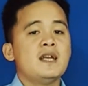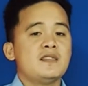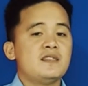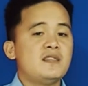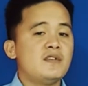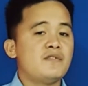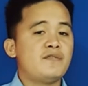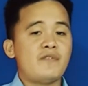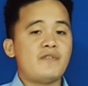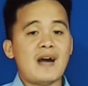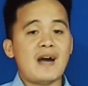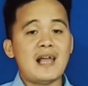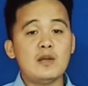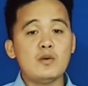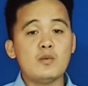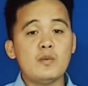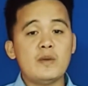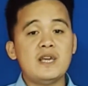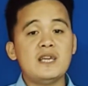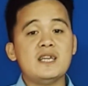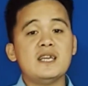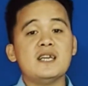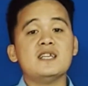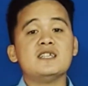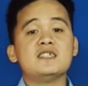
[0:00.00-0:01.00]
The
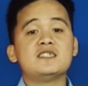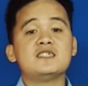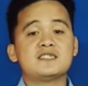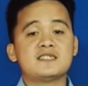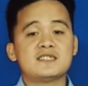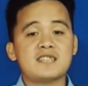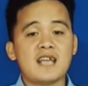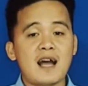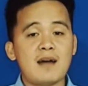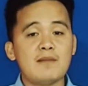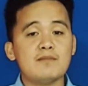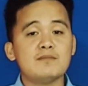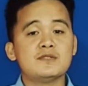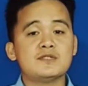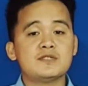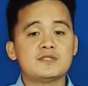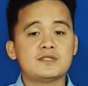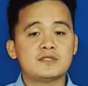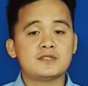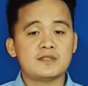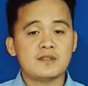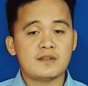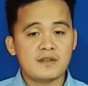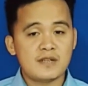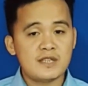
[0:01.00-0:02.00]
following is some
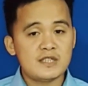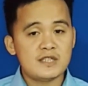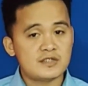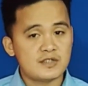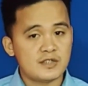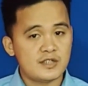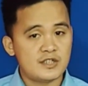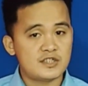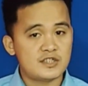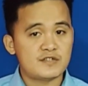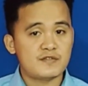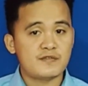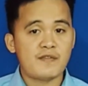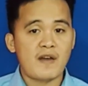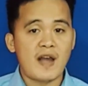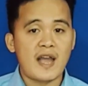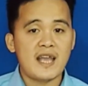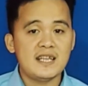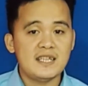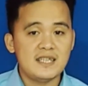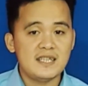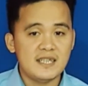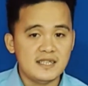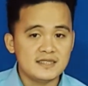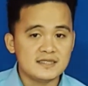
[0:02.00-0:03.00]
research
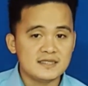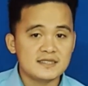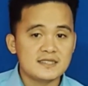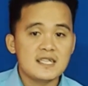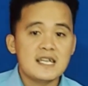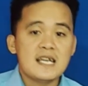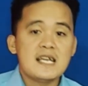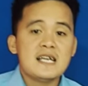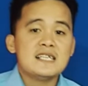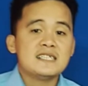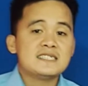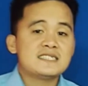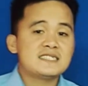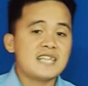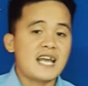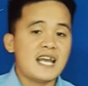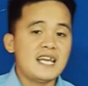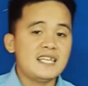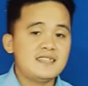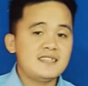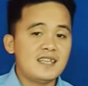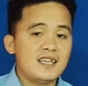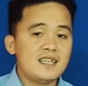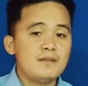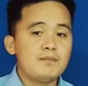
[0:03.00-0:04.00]
findings
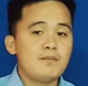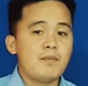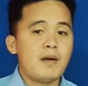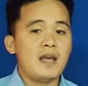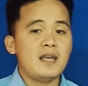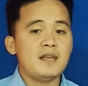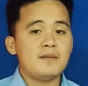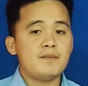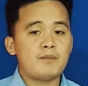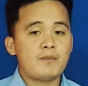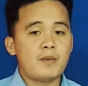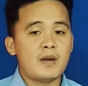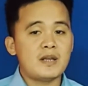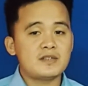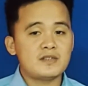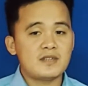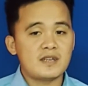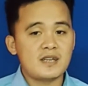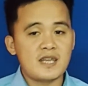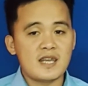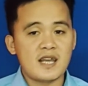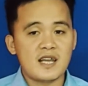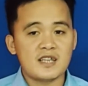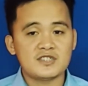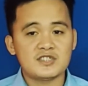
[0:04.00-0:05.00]
cited by
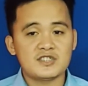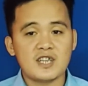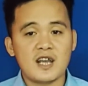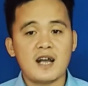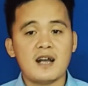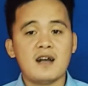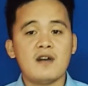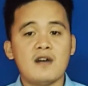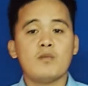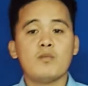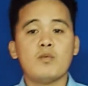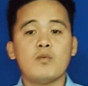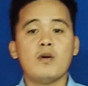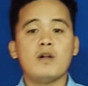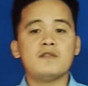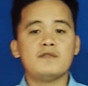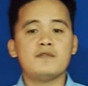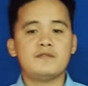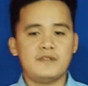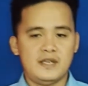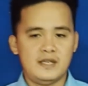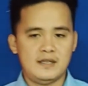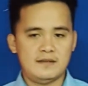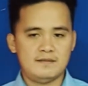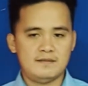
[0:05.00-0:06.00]
Patricia Wolfe.